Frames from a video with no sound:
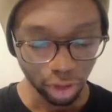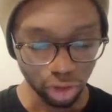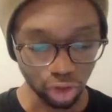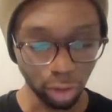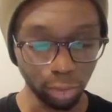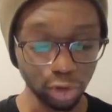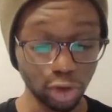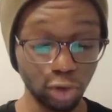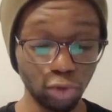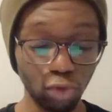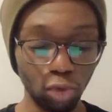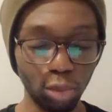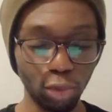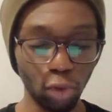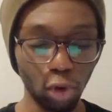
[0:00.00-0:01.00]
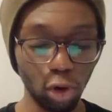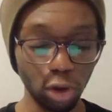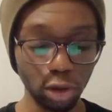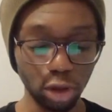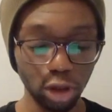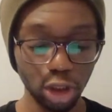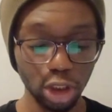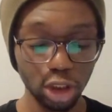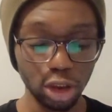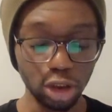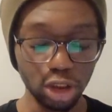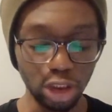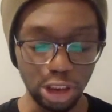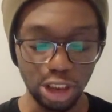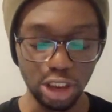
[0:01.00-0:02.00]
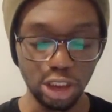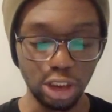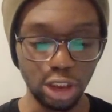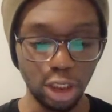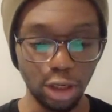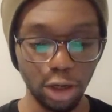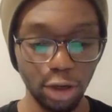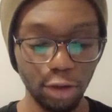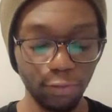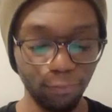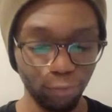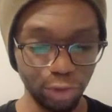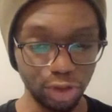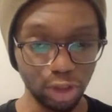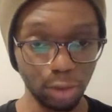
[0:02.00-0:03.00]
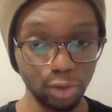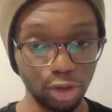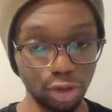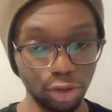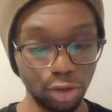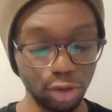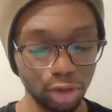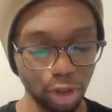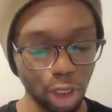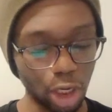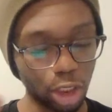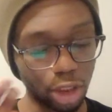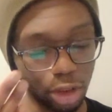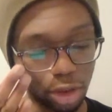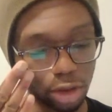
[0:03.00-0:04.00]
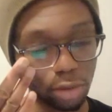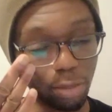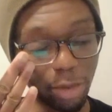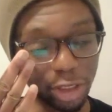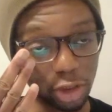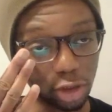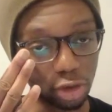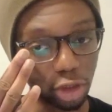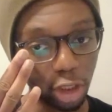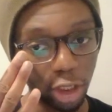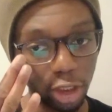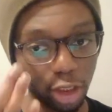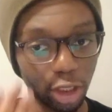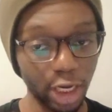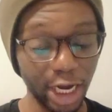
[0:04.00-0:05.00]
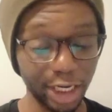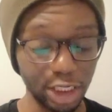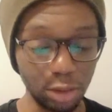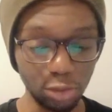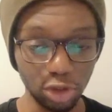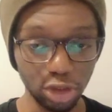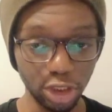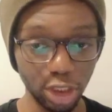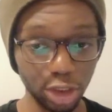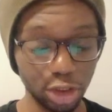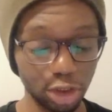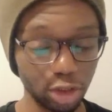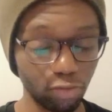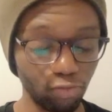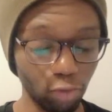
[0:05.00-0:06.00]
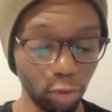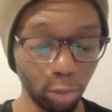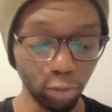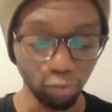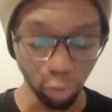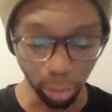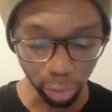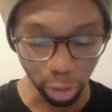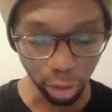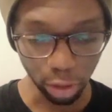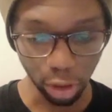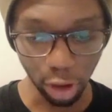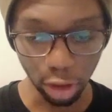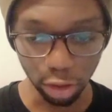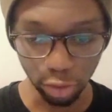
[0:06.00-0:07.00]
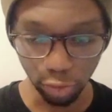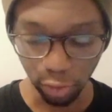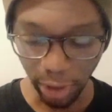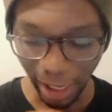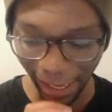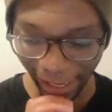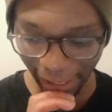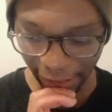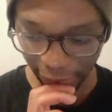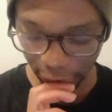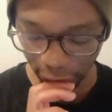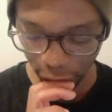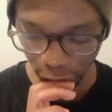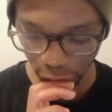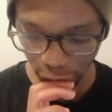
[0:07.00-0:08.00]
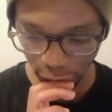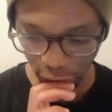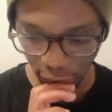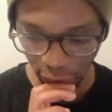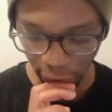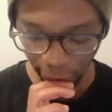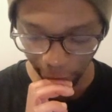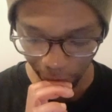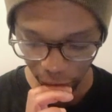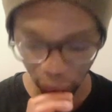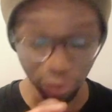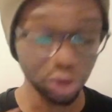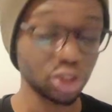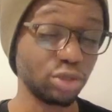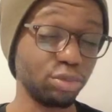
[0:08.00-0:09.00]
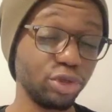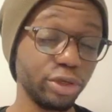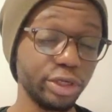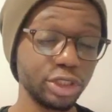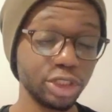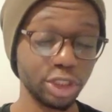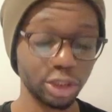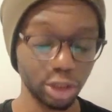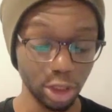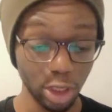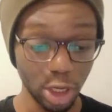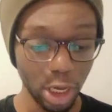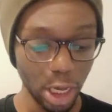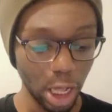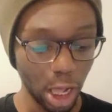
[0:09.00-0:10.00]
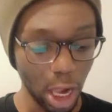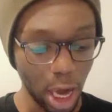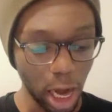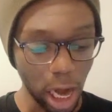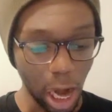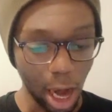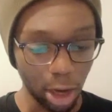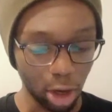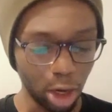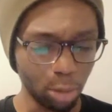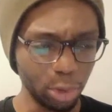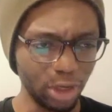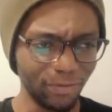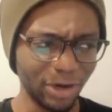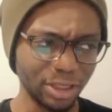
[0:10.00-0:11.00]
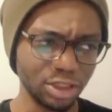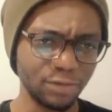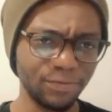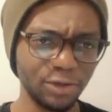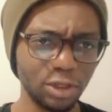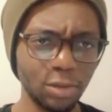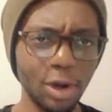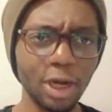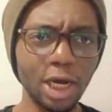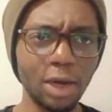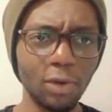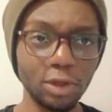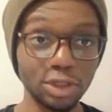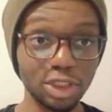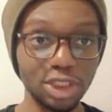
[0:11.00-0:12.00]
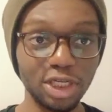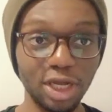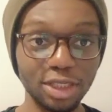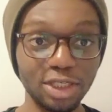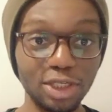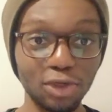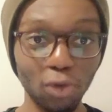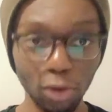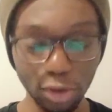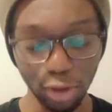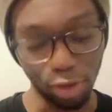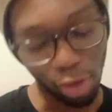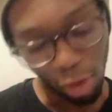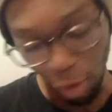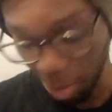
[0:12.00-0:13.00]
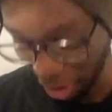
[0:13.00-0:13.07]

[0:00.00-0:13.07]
Thomas Tuchel brought on the three substitutes that I mentioned earlier: Hakim Ziyech, Romelu Lukaku, and Christian Pulisic. Can't believe I had to think about that one, seeing as he scored the goal.